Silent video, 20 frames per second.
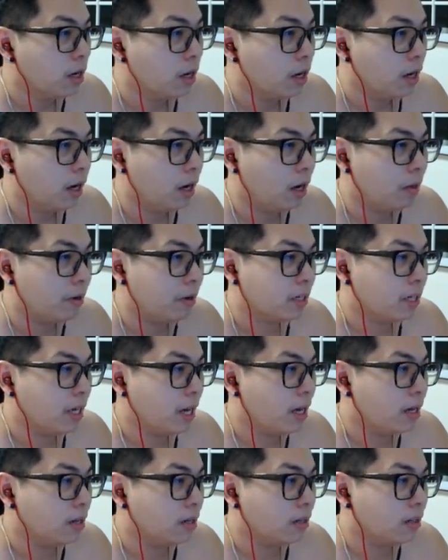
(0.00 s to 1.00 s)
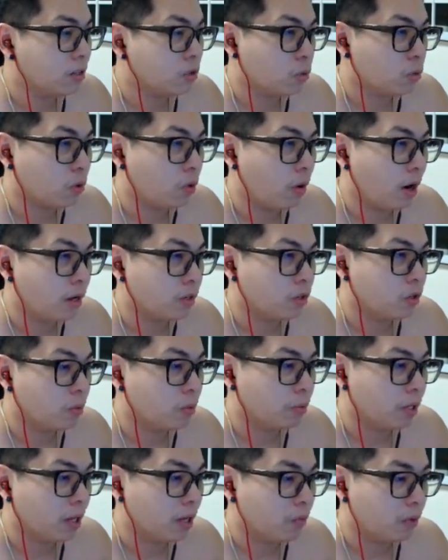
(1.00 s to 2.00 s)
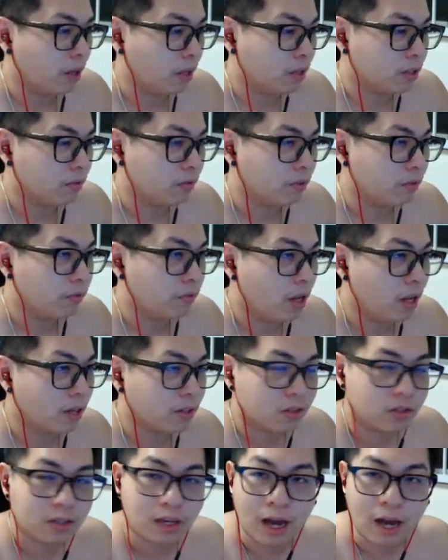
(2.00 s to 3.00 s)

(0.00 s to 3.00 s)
Again, this requires you to play relatively flawlessly.